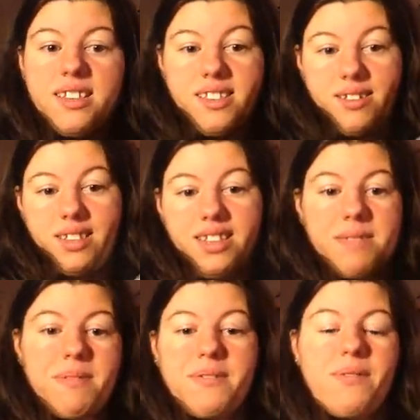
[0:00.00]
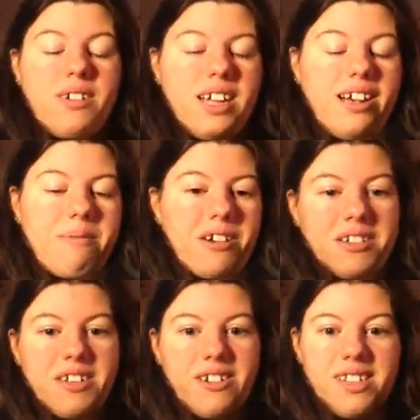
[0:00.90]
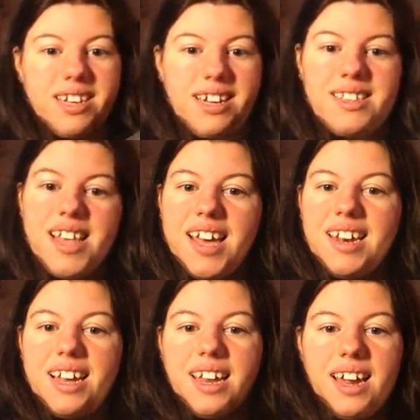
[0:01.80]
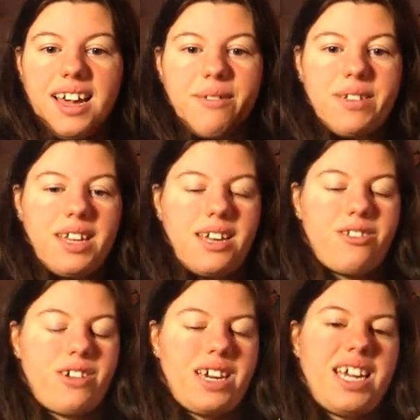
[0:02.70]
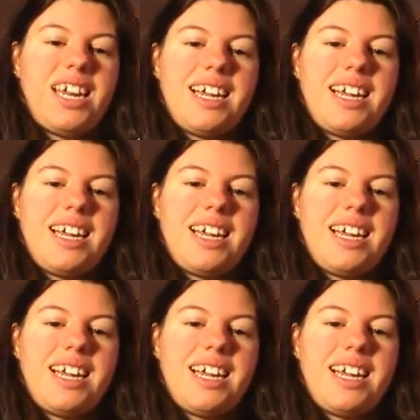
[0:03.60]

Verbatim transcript: So this is book four in the Harry Potter series, like I said, and I really enjoyed it.